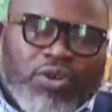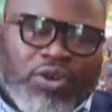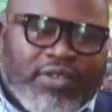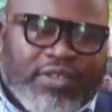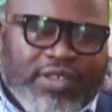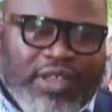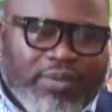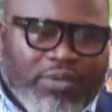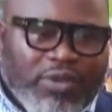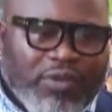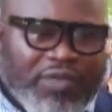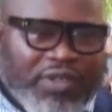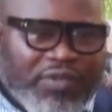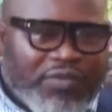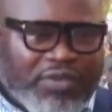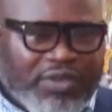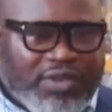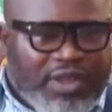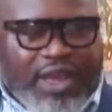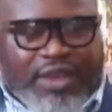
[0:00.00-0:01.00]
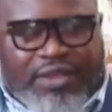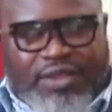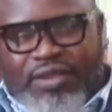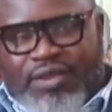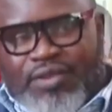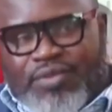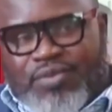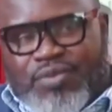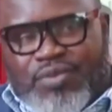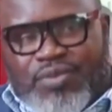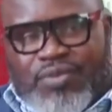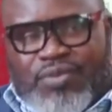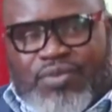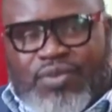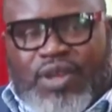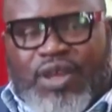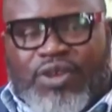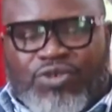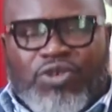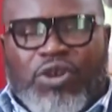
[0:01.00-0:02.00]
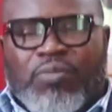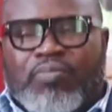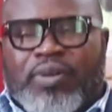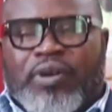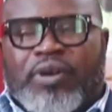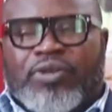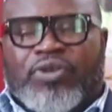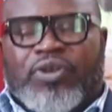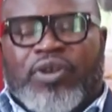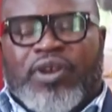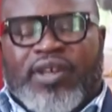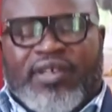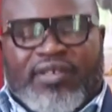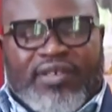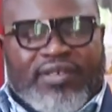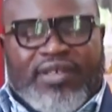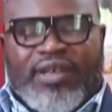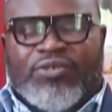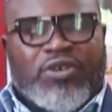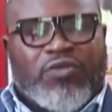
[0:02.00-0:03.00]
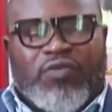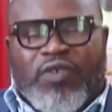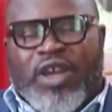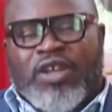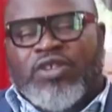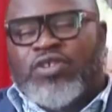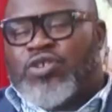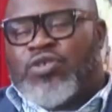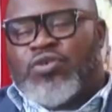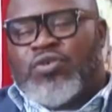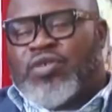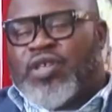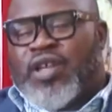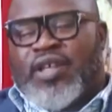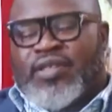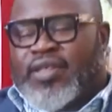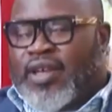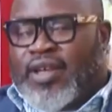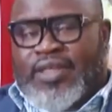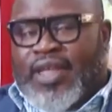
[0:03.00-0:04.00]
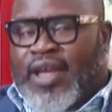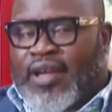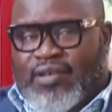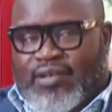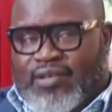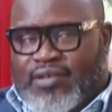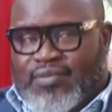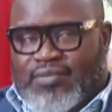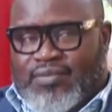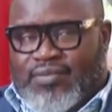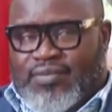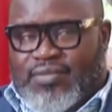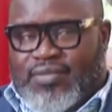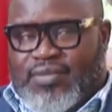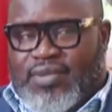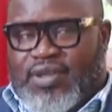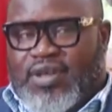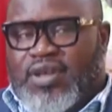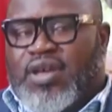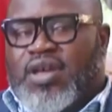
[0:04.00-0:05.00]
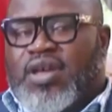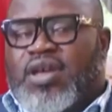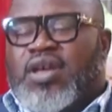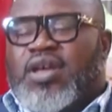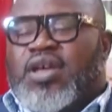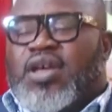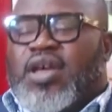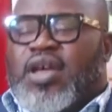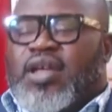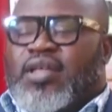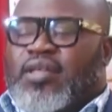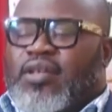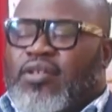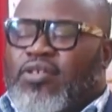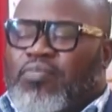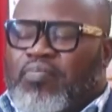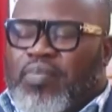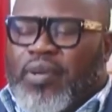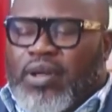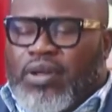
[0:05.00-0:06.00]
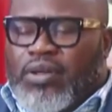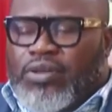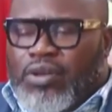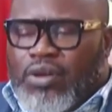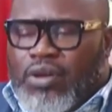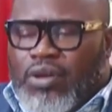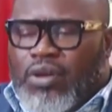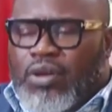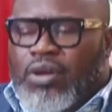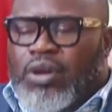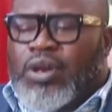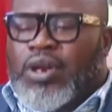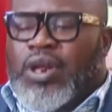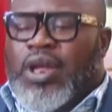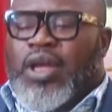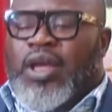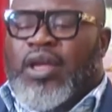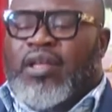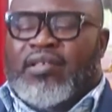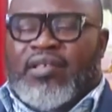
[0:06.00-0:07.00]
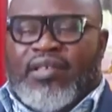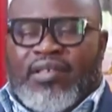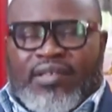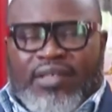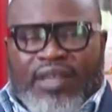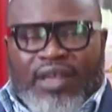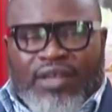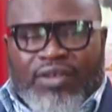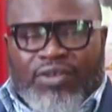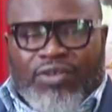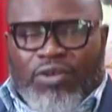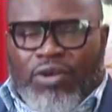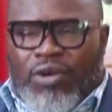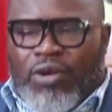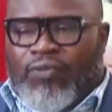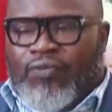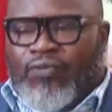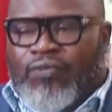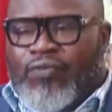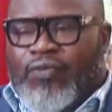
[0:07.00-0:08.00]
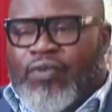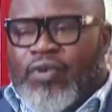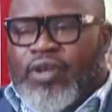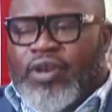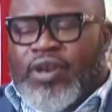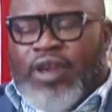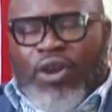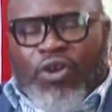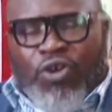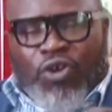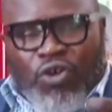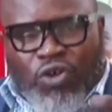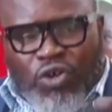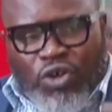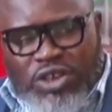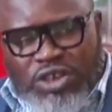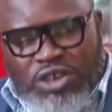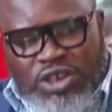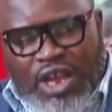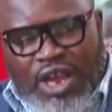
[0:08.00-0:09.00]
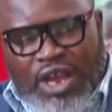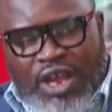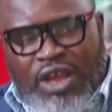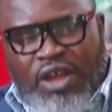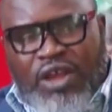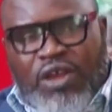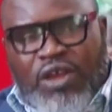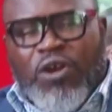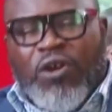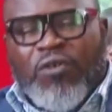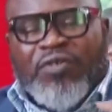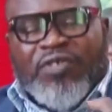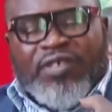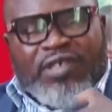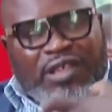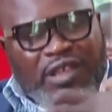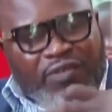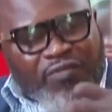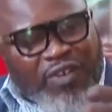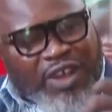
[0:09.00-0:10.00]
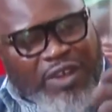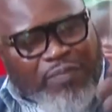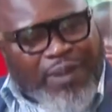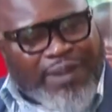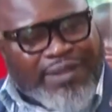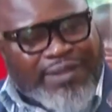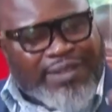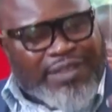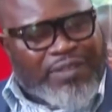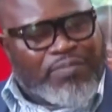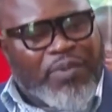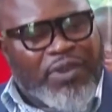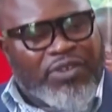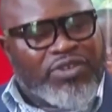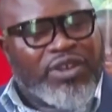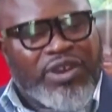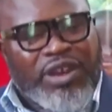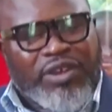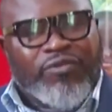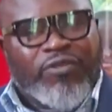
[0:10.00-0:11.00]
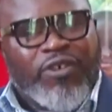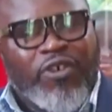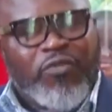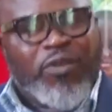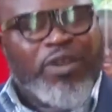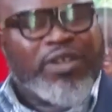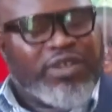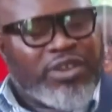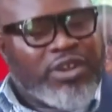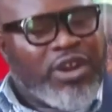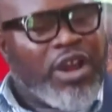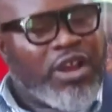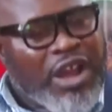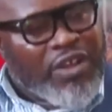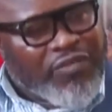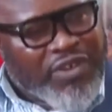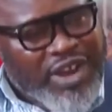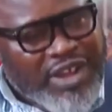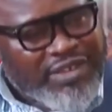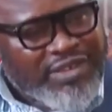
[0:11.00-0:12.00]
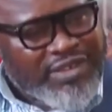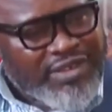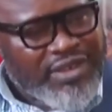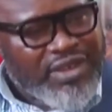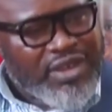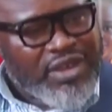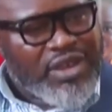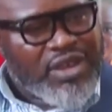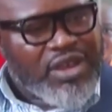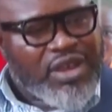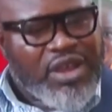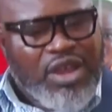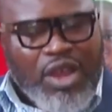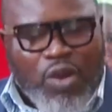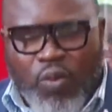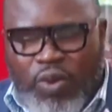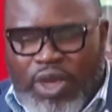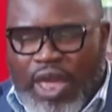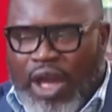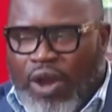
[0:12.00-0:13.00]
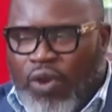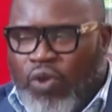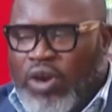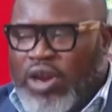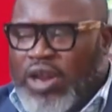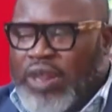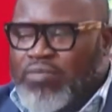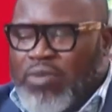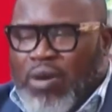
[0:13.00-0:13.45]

concept of civil society is not built on the existence of NGOs and think tanks. It is built on the existence of the culture of civic participation and involvement in our governance. We are only